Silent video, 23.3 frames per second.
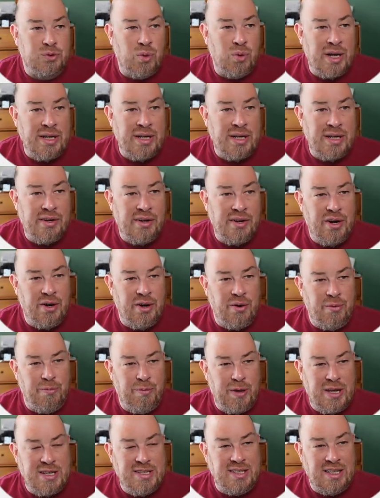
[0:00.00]
near here,
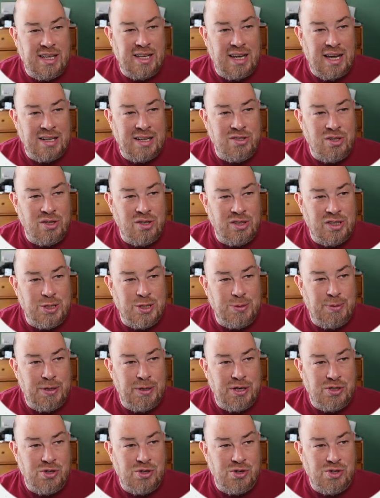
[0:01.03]
basically I took this
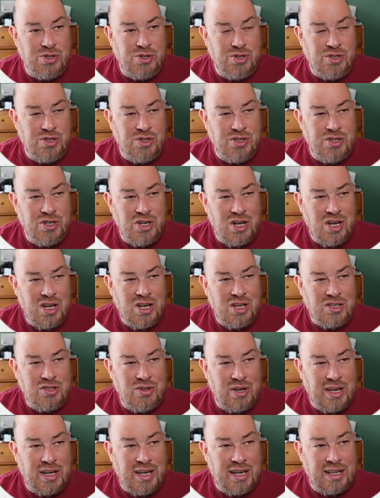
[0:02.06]
picture
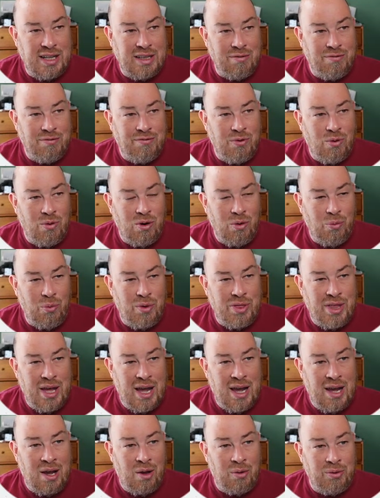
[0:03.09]
so I could get the fort
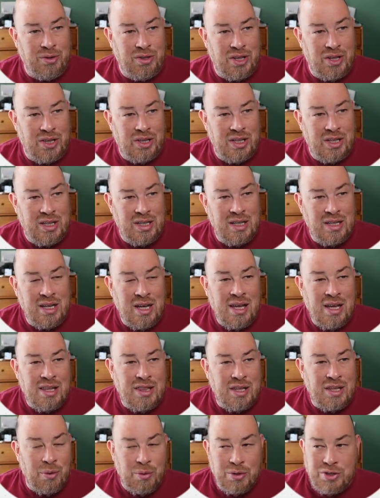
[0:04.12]
without
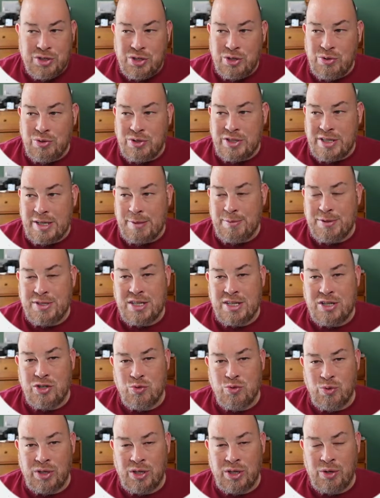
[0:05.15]
there were two deep sea
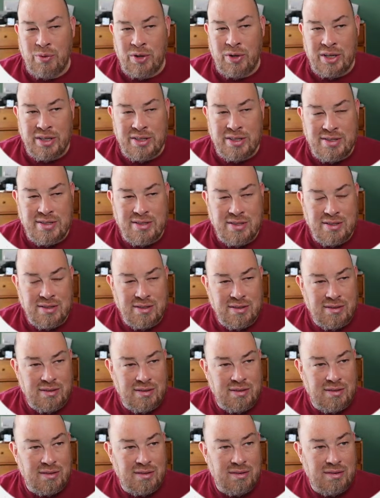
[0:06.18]
drilling rigs
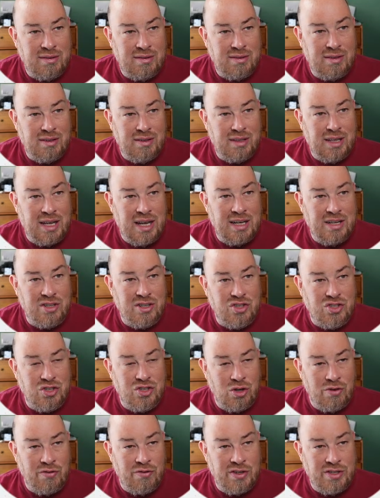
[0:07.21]
getting
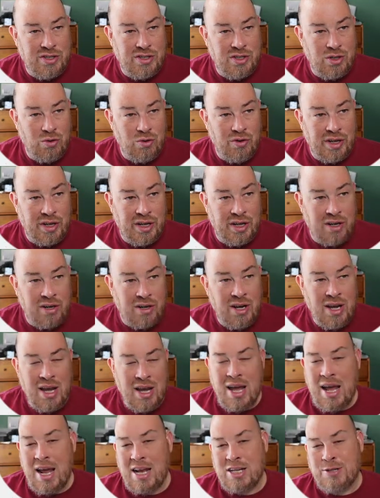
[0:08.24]
serviced over here.
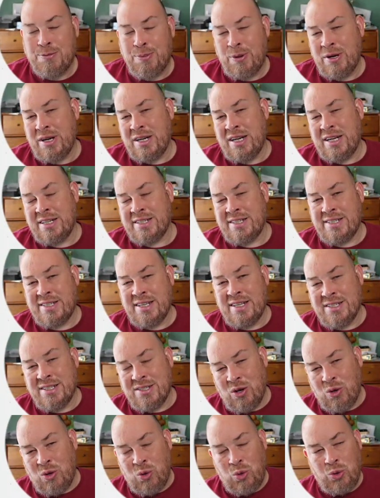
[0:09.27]
And it's pretty neat to see this
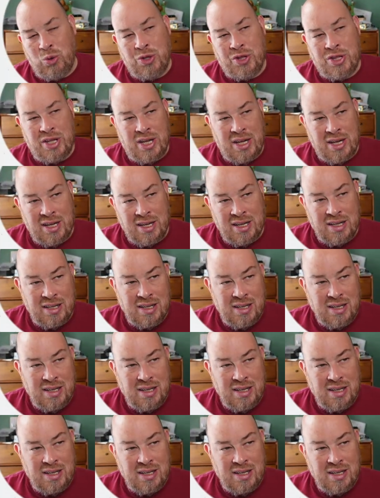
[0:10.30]
old thing